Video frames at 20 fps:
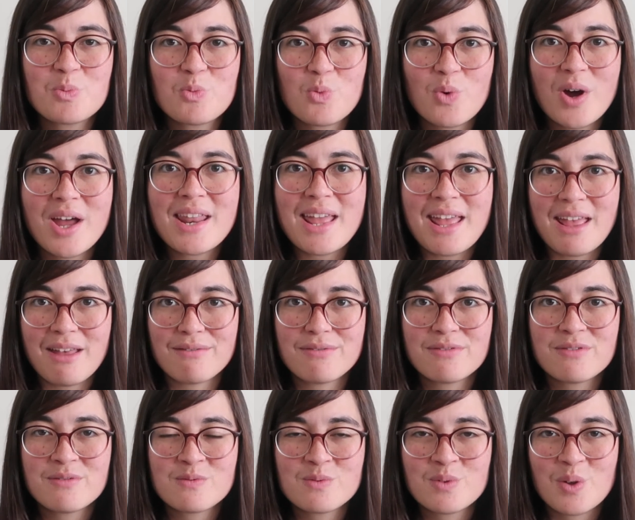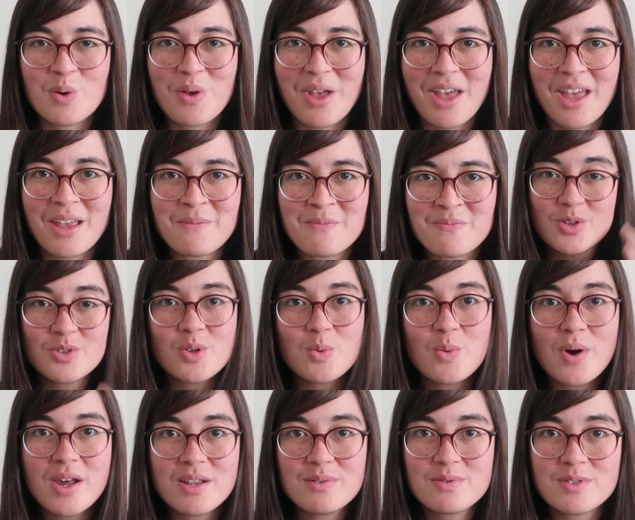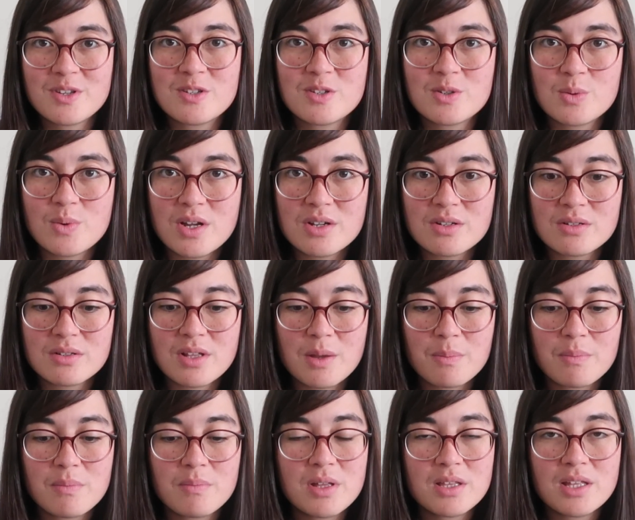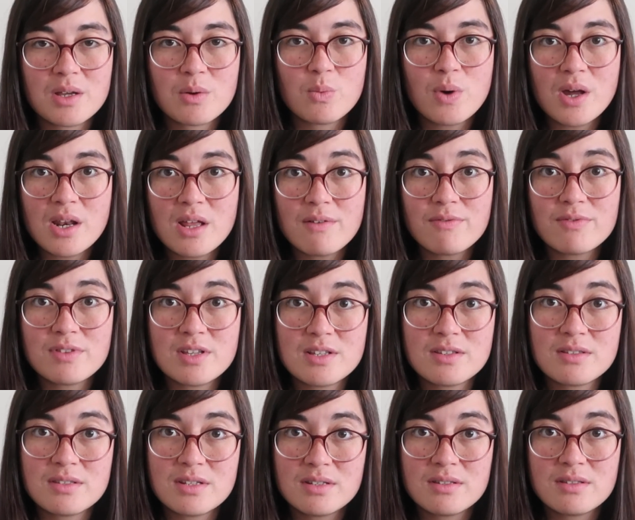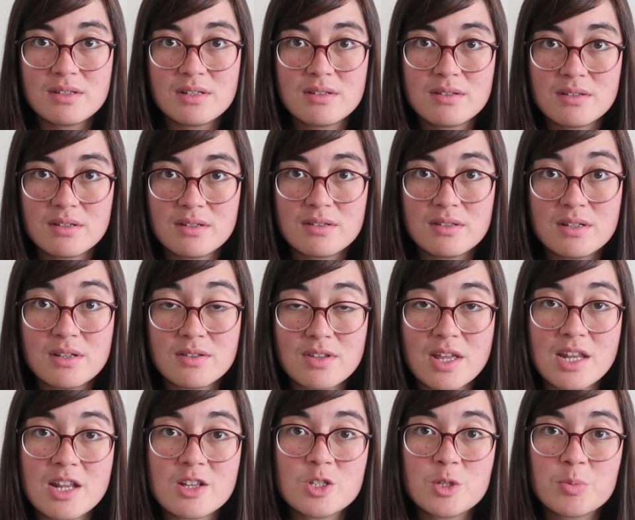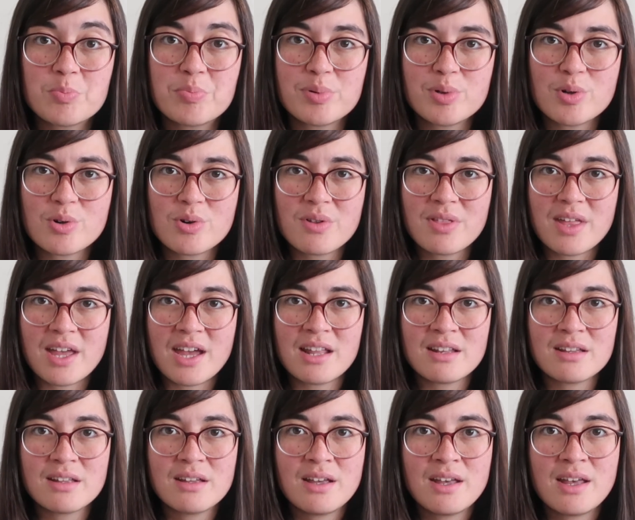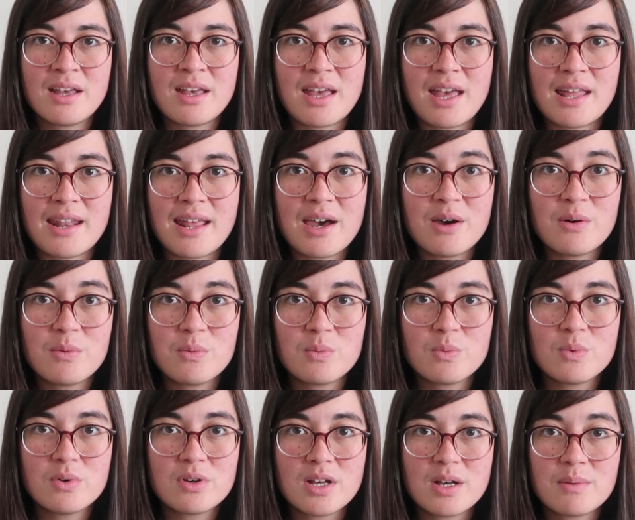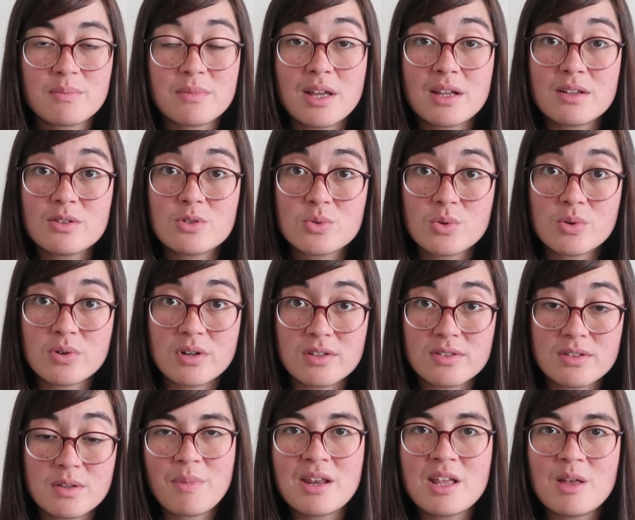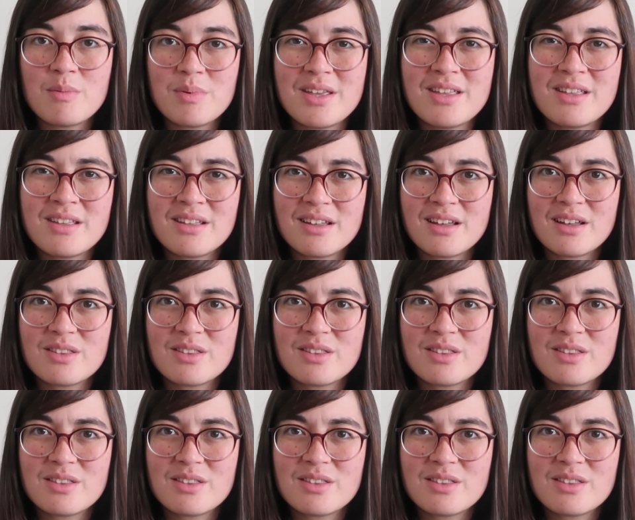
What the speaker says: what if, okay? Use the what if situation. Like, be like, what if this, and explore that, and out will come, like, stories. It might not be